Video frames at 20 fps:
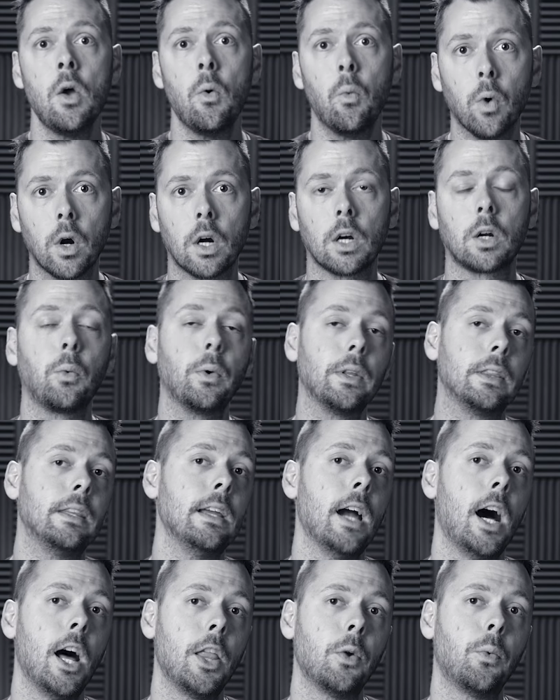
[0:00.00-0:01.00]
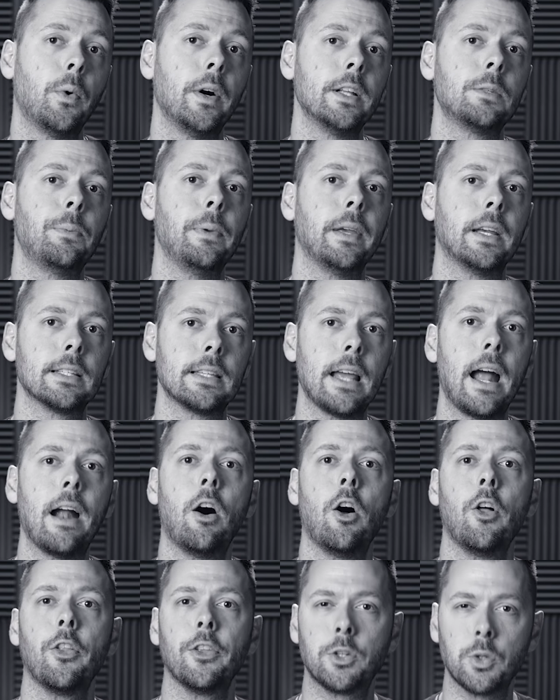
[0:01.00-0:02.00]
work with the other ones because
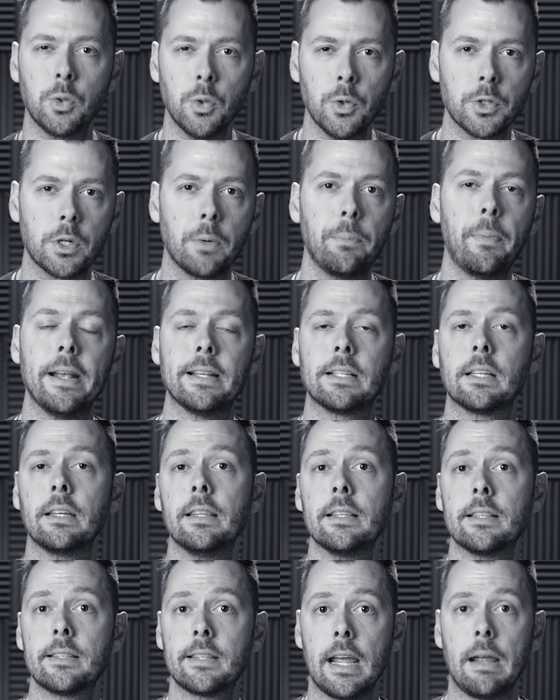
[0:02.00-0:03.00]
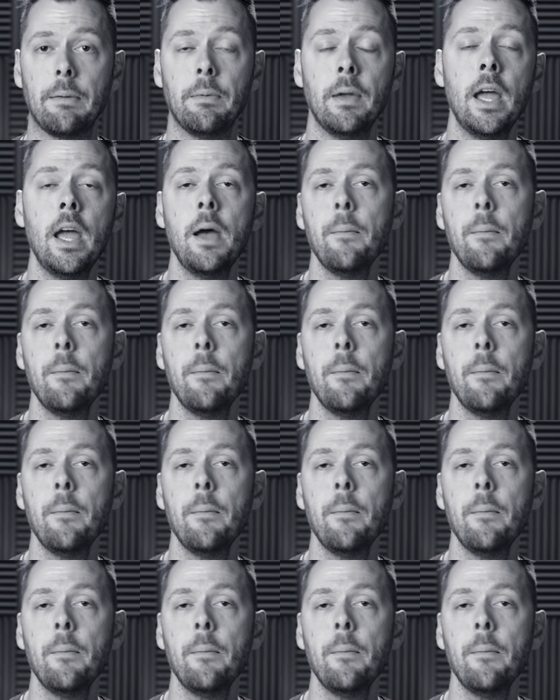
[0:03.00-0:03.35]
all the tools are basically the same.